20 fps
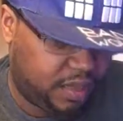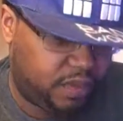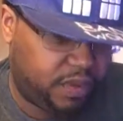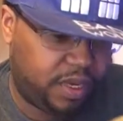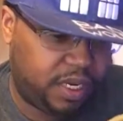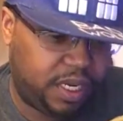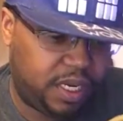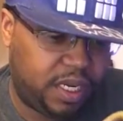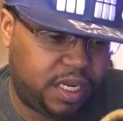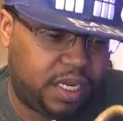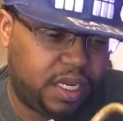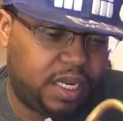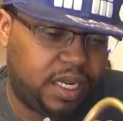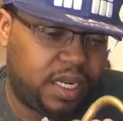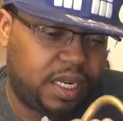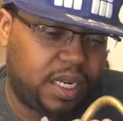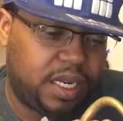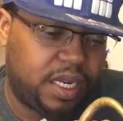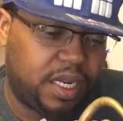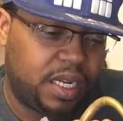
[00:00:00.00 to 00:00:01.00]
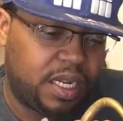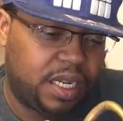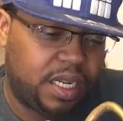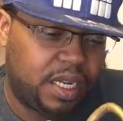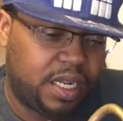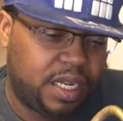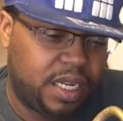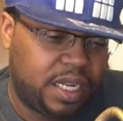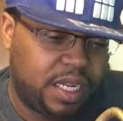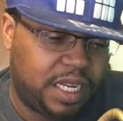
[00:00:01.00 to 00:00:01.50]
Wait.
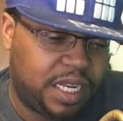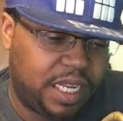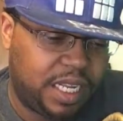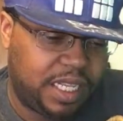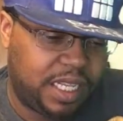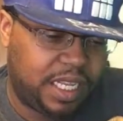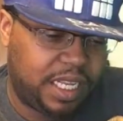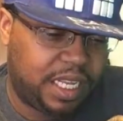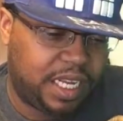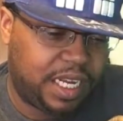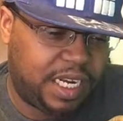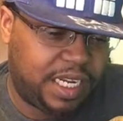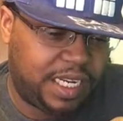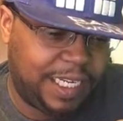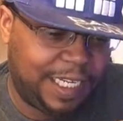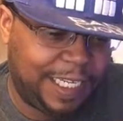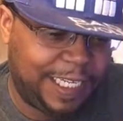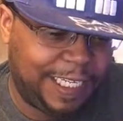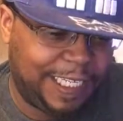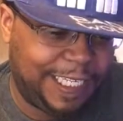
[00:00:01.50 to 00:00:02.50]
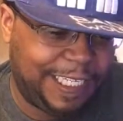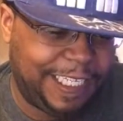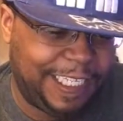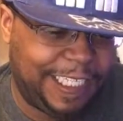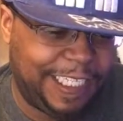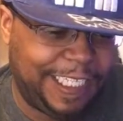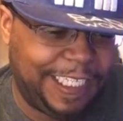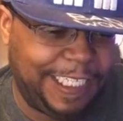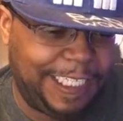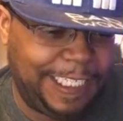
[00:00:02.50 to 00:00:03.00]
I think I got it.
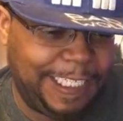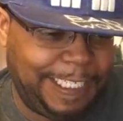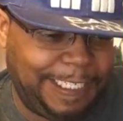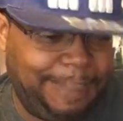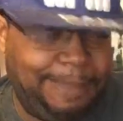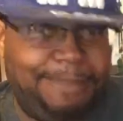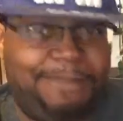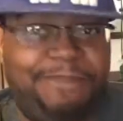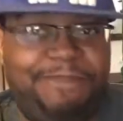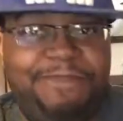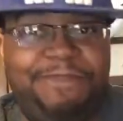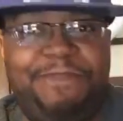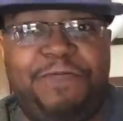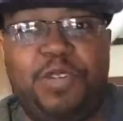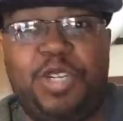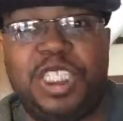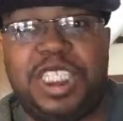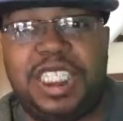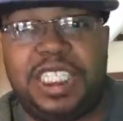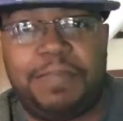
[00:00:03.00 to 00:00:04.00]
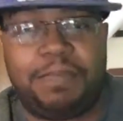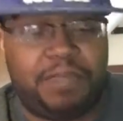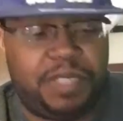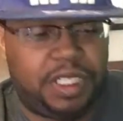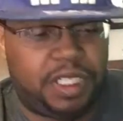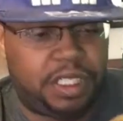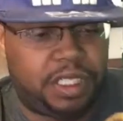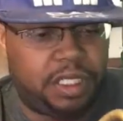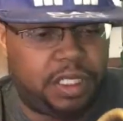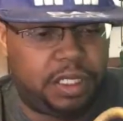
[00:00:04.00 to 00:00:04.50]
Gotta force that
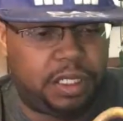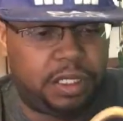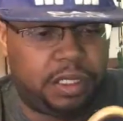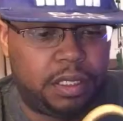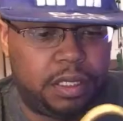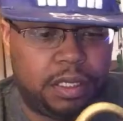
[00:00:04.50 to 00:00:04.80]
bitch in there.